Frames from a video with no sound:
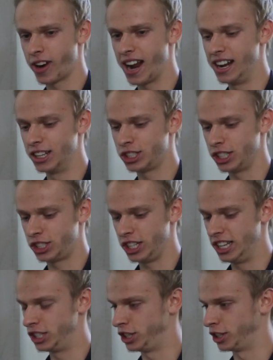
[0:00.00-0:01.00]
it's
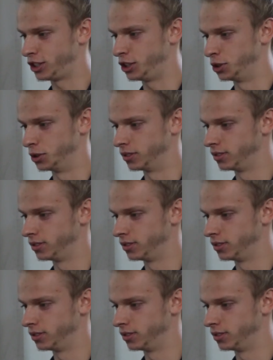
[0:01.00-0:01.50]
easier to